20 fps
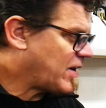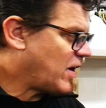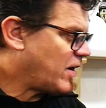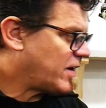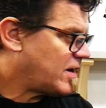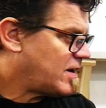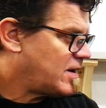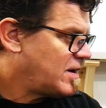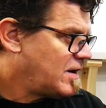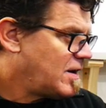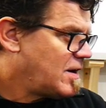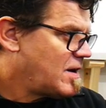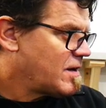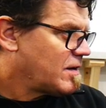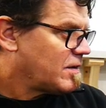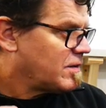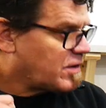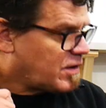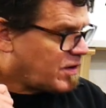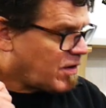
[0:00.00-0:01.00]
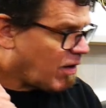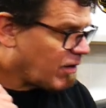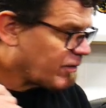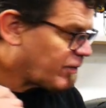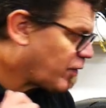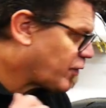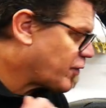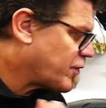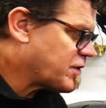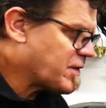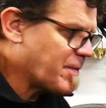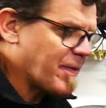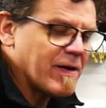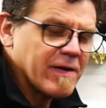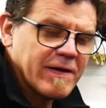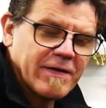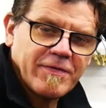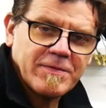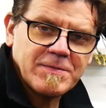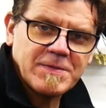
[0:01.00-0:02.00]
kind of gone through the
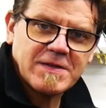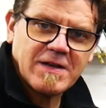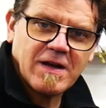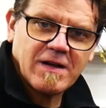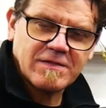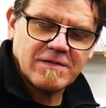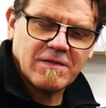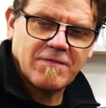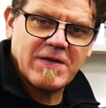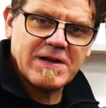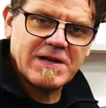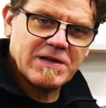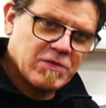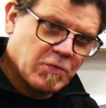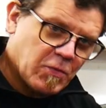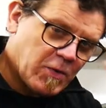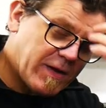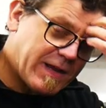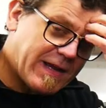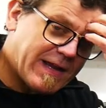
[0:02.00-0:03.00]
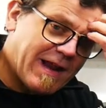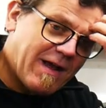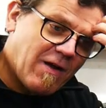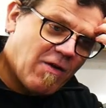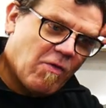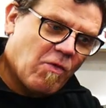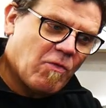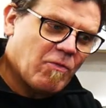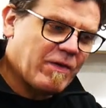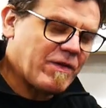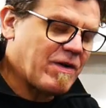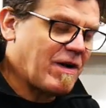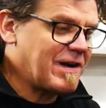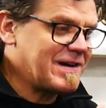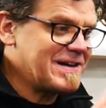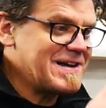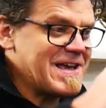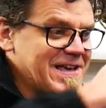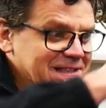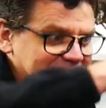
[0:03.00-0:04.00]
bike from start to finish, working out, we've got
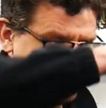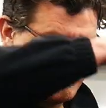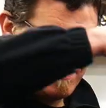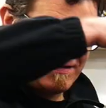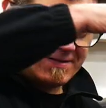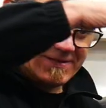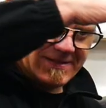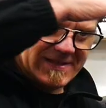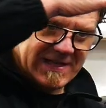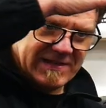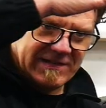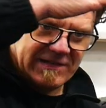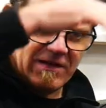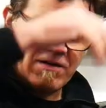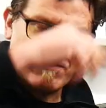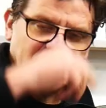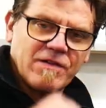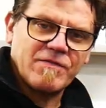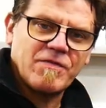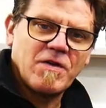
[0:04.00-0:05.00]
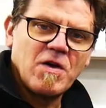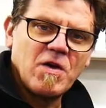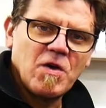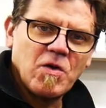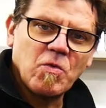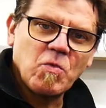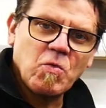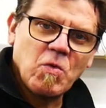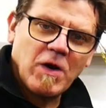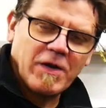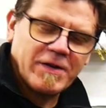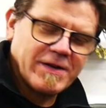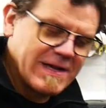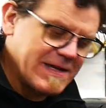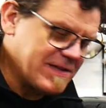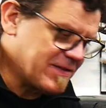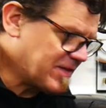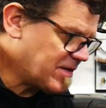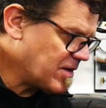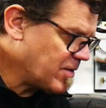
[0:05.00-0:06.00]
a list like this long of what
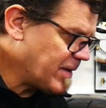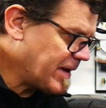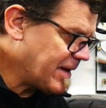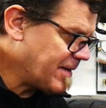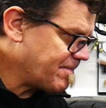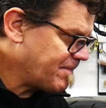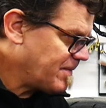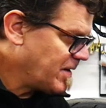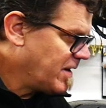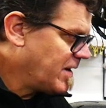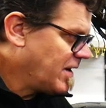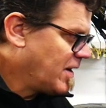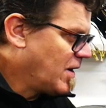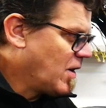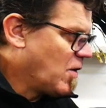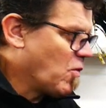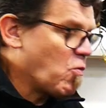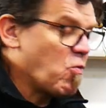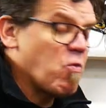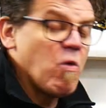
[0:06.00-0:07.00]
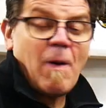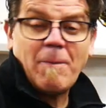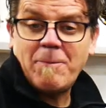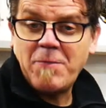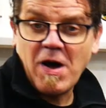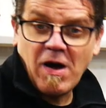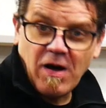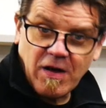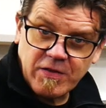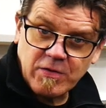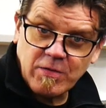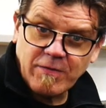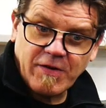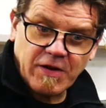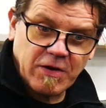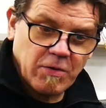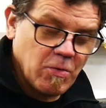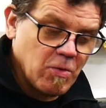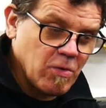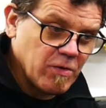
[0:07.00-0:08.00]
needs doing, what parts we've
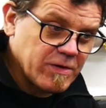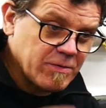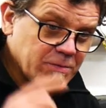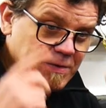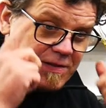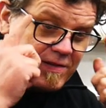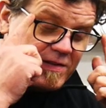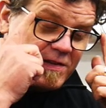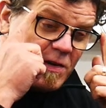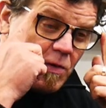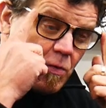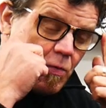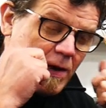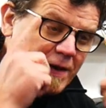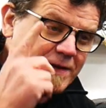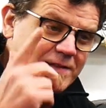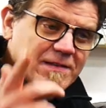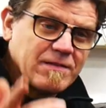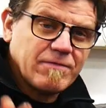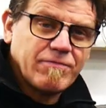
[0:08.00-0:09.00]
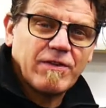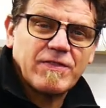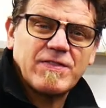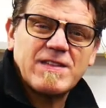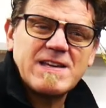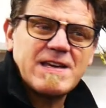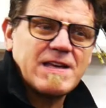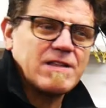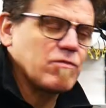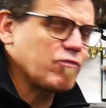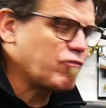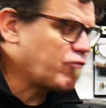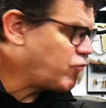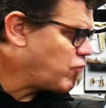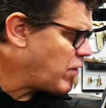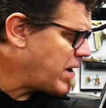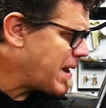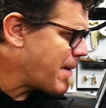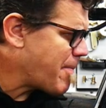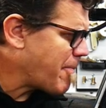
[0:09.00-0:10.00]
got to order. We're still waiting for, I think it's
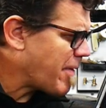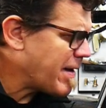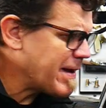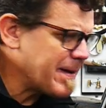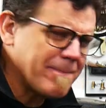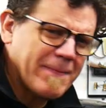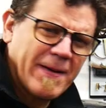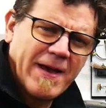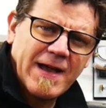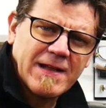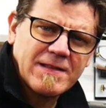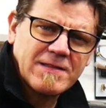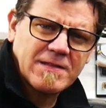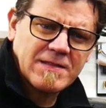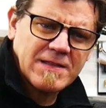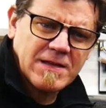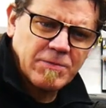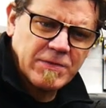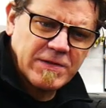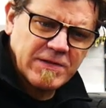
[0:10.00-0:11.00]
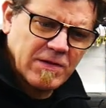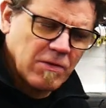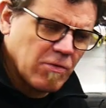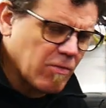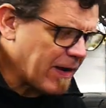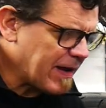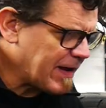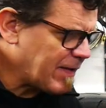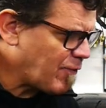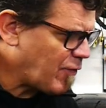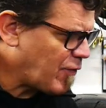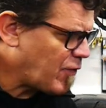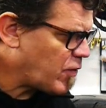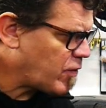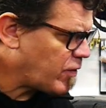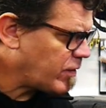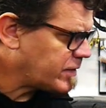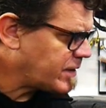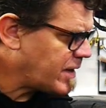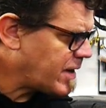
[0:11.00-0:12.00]
rear brake pads, I think we're still waiting
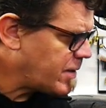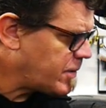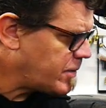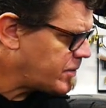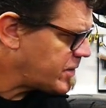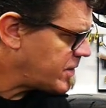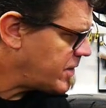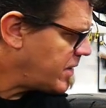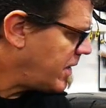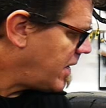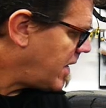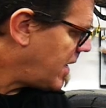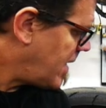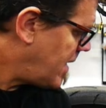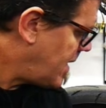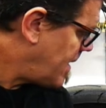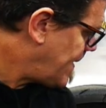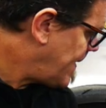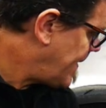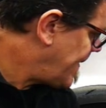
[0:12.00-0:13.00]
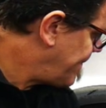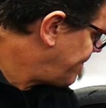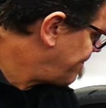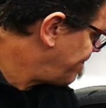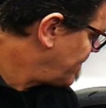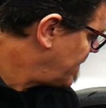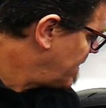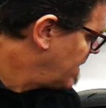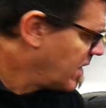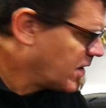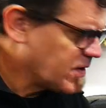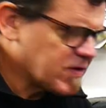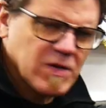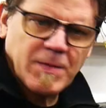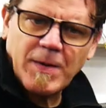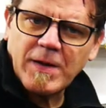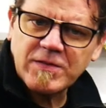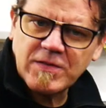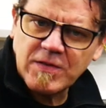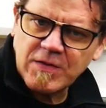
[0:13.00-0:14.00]
for on those.
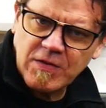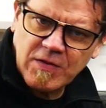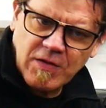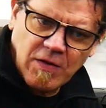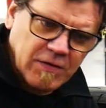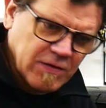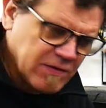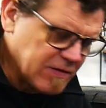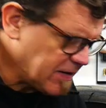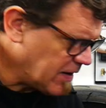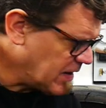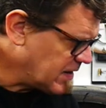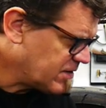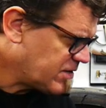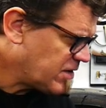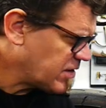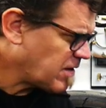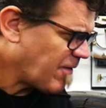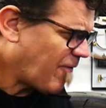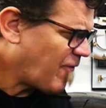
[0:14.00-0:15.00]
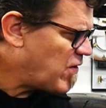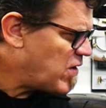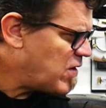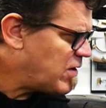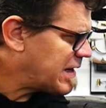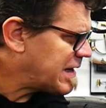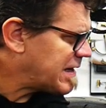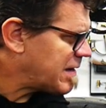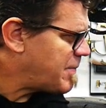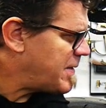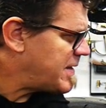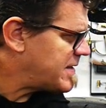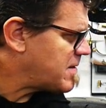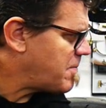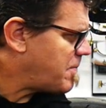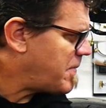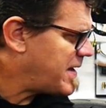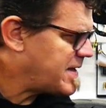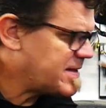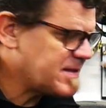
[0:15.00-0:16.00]
Some odds and sods, just a few little bits
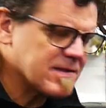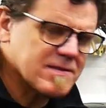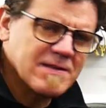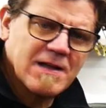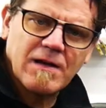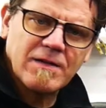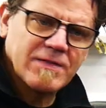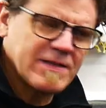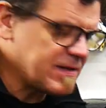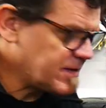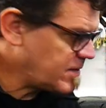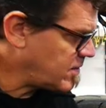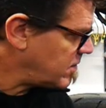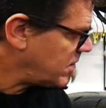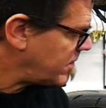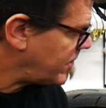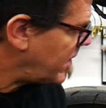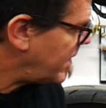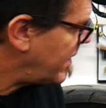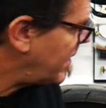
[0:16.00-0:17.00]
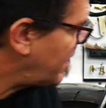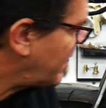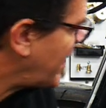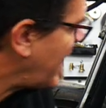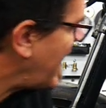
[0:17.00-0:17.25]
and pieces now. I think sort of like